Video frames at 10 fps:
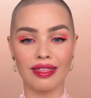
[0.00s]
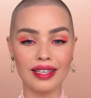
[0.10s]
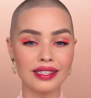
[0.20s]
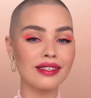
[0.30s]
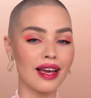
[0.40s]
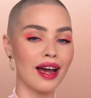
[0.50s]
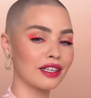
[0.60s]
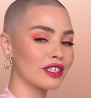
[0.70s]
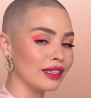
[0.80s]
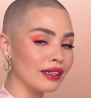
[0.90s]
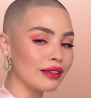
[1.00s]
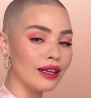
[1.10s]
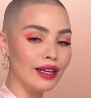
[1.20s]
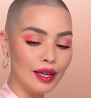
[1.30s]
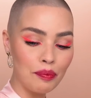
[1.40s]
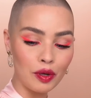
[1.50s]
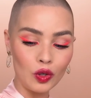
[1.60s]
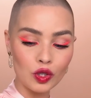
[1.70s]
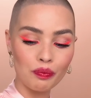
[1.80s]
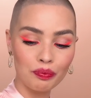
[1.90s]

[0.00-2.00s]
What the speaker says: This is actually the lip gloss.